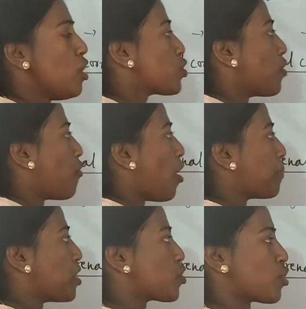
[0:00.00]
So the
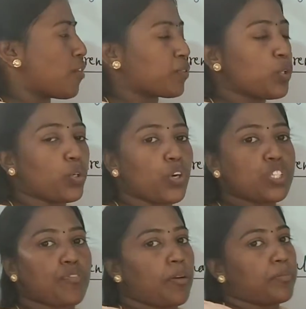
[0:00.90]
formation of
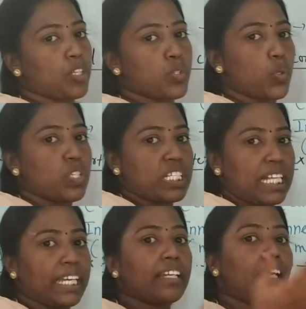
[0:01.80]
glucose from the sources
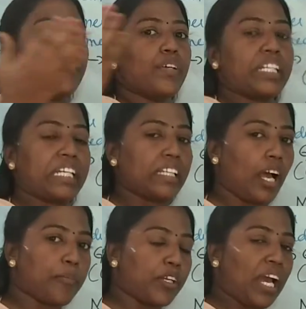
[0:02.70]
like converting the
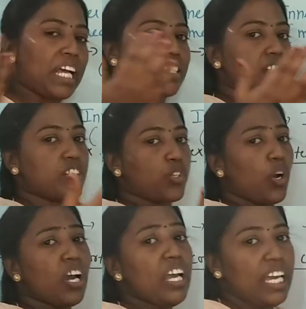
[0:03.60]
amino acid
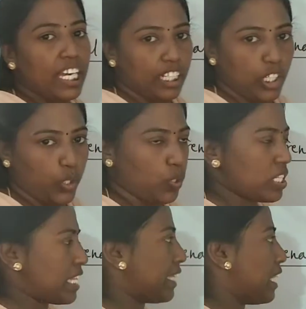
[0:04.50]
into the
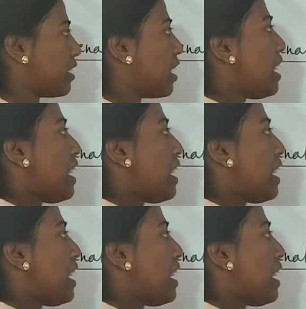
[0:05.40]
glucose, like that.